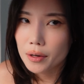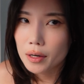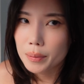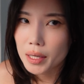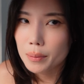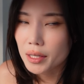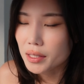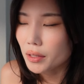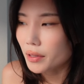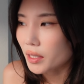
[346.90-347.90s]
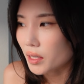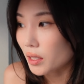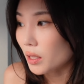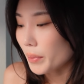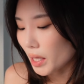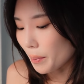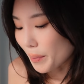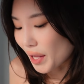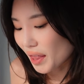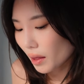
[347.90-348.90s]
card payment, so this is going to be a
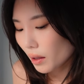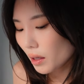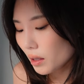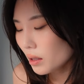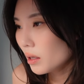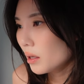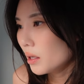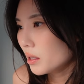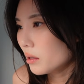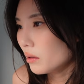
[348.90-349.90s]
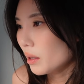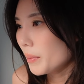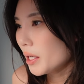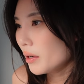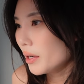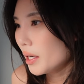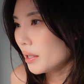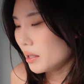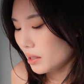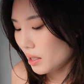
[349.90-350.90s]
monthly. So let me go
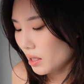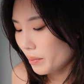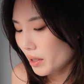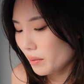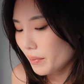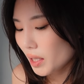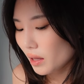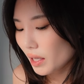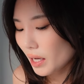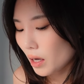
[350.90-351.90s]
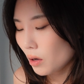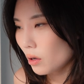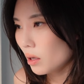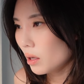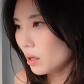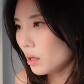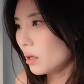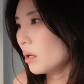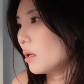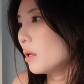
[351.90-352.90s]
ahead and type monthly out.
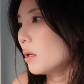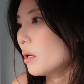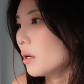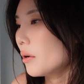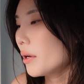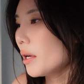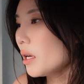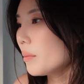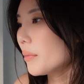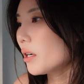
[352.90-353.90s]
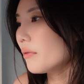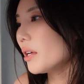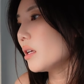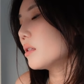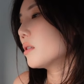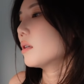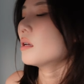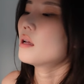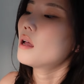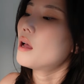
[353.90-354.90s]
Okay, perfect.
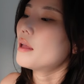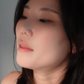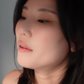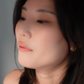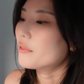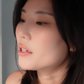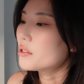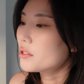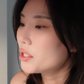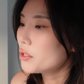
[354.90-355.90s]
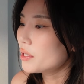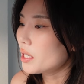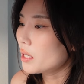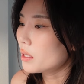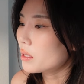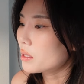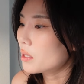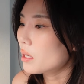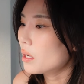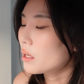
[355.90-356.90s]
And then for due date,
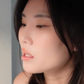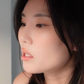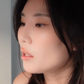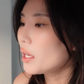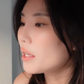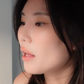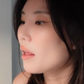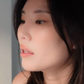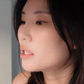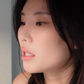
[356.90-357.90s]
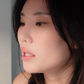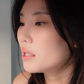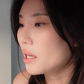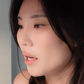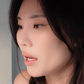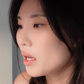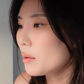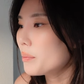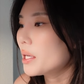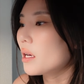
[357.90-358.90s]
select
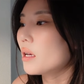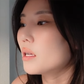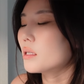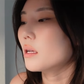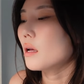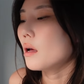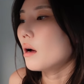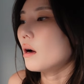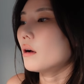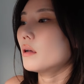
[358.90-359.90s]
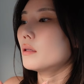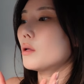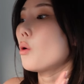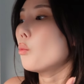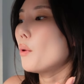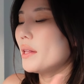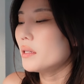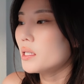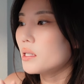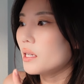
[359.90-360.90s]
today, because when
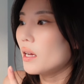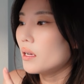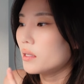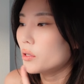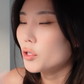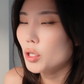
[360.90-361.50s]
this task